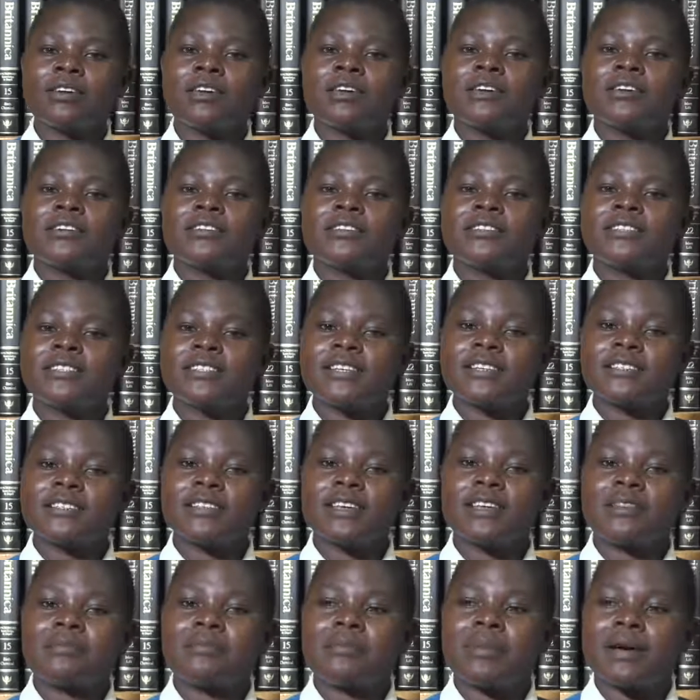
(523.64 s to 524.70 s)
teachers
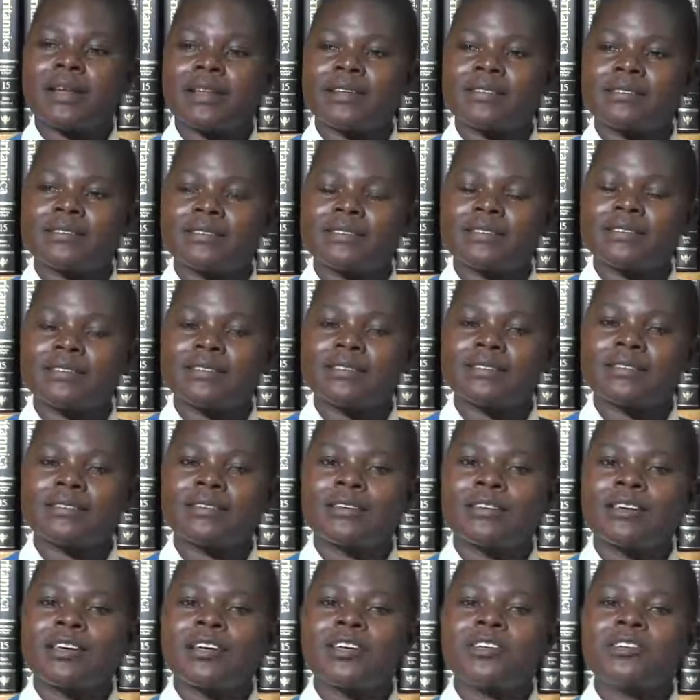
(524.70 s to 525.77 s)
and parents,
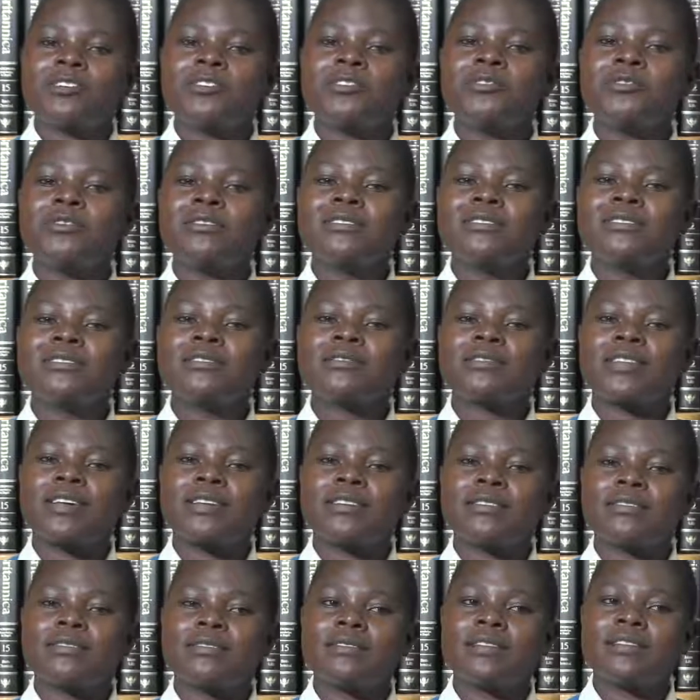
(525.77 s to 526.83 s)
don't
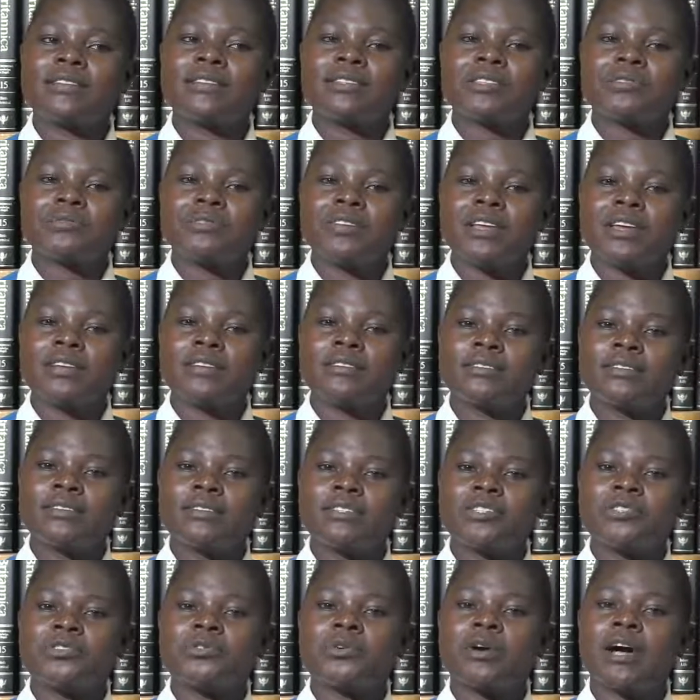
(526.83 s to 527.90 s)
stress the student
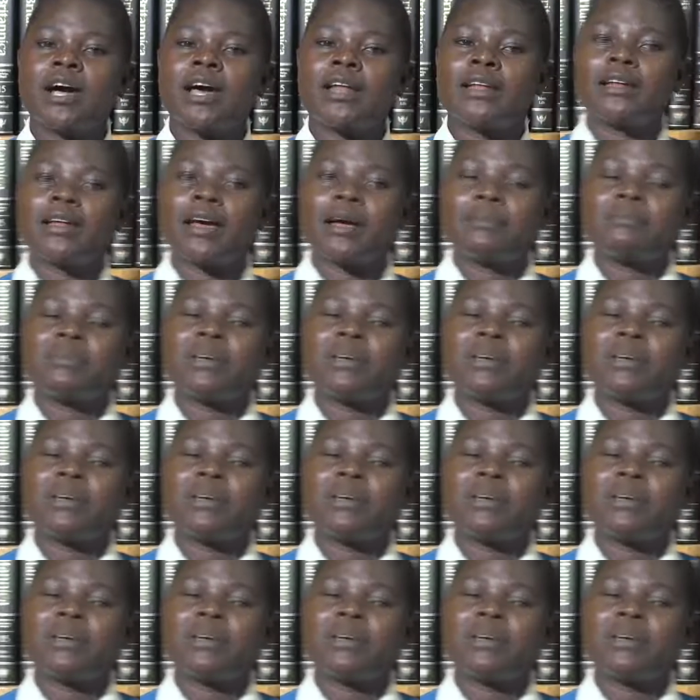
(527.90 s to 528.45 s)
to earn a bigger